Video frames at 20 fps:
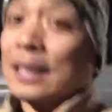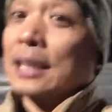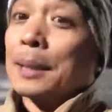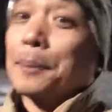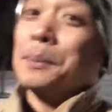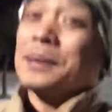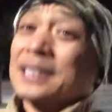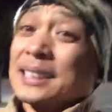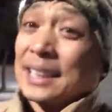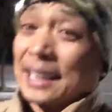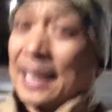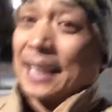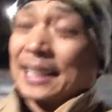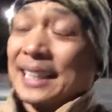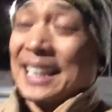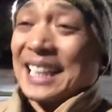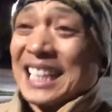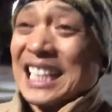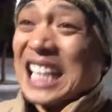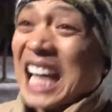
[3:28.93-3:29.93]
Let me say that
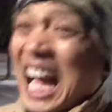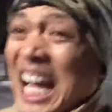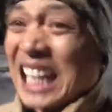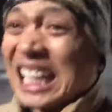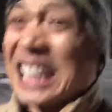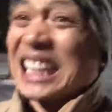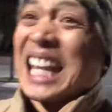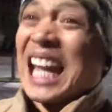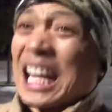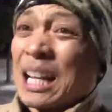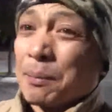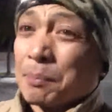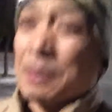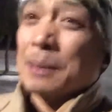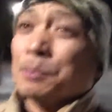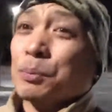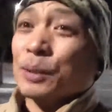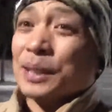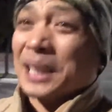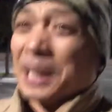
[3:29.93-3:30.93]
again. Not a lot of
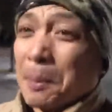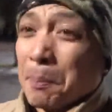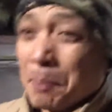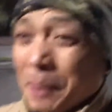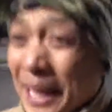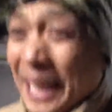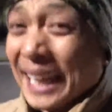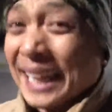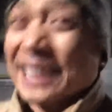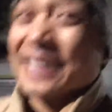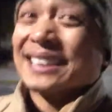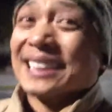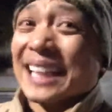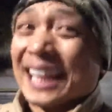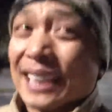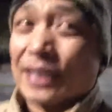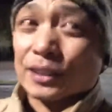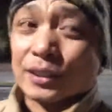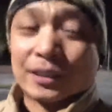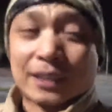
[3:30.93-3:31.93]
people get paid to
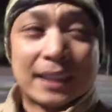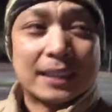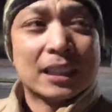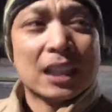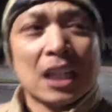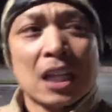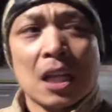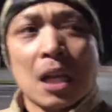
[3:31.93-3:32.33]
exercise.